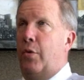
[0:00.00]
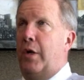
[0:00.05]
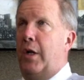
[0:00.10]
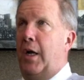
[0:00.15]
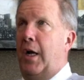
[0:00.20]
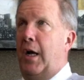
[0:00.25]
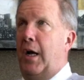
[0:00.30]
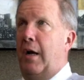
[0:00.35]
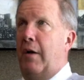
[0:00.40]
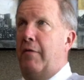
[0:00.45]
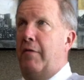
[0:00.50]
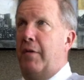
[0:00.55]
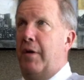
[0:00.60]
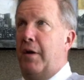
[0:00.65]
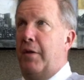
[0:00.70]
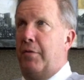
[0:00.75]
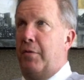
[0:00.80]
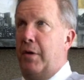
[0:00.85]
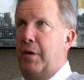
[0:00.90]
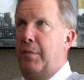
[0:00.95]
We
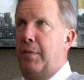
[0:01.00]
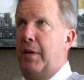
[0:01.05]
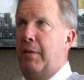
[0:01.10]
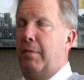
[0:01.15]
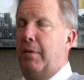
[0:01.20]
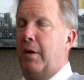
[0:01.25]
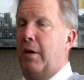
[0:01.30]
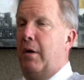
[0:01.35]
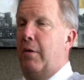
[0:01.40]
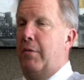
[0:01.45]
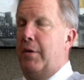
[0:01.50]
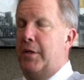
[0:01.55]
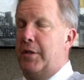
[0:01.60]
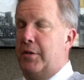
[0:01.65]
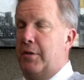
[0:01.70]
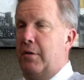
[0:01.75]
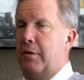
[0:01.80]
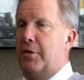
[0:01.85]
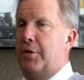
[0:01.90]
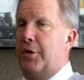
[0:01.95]
have 3 people in our
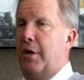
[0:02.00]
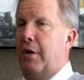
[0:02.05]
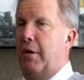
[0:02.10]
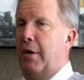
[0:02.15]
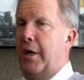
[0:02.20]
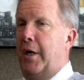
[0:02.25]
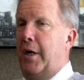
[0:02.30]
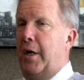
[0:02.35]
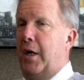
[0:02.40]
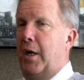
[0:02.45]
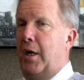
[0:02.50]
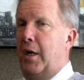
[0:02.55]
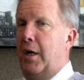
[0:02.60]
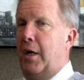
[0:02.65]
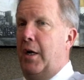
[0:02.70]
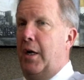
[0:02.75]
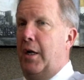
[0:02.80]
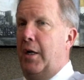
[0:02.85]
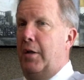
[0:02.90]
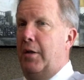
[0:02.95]
research area,
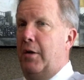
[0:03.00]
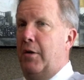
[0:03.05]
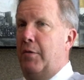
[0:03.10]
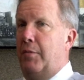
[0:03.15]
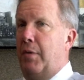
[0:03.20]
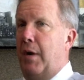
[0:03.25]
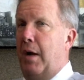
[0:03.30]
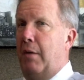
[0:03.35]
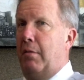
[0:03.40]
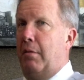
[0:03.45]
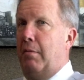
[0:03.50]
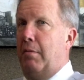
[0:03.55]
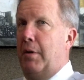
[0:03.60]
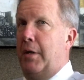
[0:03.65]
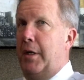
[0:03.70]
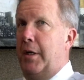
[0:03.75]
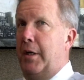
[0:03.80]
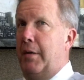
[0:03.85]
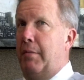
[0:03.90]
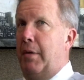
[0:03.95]
and there are
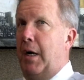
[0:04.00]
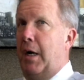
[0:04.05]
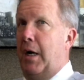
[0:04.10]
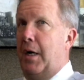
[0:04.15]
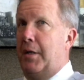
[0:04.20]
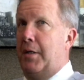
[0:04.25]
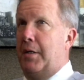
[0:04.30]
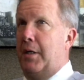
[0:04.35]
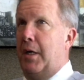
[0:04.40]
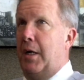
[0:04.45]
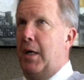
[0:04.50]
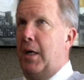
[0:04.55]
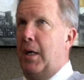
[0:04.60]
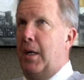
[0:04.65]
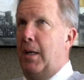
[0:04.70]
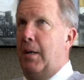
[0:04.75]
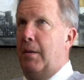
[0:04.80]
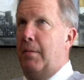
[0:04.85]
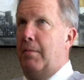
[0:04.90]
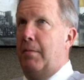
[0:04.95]
probably about
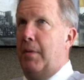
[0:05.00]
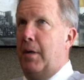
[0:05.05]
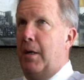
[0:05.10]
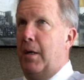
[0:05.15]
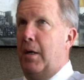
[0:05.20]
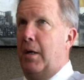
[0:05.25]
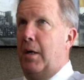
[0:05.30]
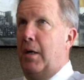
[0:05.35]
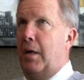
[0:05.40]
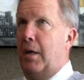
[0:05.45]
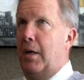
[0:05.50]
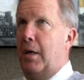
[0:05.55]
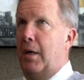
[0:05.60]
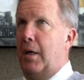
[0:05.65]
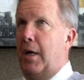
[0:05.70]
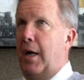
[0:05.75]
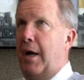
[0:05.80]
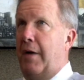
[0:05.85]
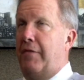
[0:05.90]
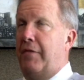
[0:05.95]

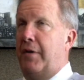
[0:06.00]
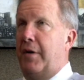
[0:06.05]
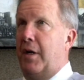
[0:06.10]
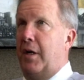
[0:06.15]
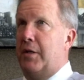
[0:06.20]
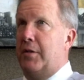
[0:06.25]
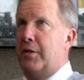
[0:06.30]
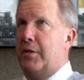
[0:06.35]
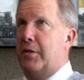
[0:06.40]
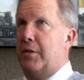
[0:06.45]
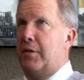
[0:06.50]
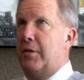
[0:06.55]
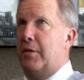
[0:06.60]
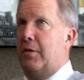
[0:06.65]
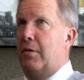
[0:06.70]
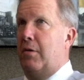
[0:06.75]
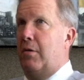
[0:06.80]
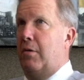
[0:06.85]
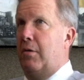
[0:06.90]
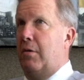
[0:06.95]
half a
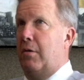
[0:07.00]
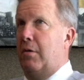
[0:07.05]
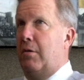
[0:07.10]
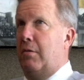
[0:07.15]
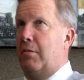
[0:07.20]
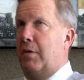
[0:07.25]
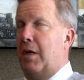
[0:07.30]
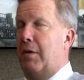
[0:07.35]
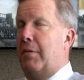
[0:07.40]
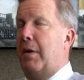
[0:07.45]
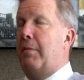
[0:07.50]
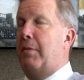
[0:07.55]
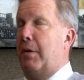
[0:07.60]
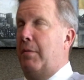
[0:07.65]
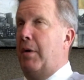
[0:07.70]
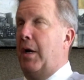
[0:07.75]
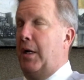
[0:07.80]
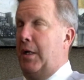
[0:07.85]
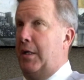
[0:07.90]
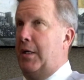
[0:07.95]
dozen, well, maybe
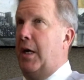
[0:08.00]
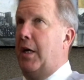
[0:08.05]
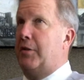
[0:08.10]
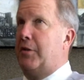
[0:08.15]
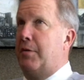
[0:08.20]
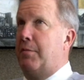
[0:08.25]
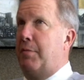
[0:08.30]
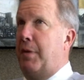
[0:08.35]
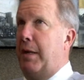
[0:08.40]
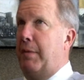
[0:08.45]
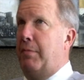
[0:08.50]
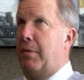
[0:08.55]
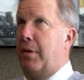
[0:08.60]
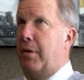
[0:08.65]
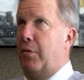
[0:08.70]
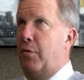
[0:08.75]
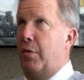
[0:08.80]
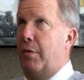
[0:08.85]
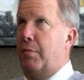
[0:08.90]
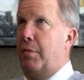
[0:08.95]
about a dozen people
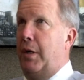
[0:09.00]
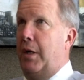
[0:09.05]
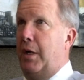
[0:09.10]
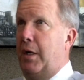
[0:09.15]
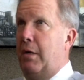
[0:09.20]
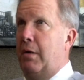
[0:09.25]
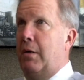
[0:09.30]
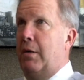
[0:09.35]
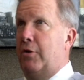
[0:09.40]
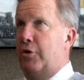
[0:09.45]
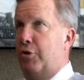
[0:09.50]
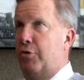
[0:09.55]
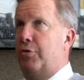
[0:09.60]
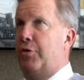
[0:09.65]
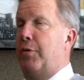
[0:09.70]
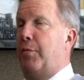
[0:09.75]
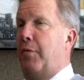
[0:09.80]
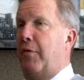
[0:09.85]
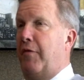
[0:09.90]
that would be junior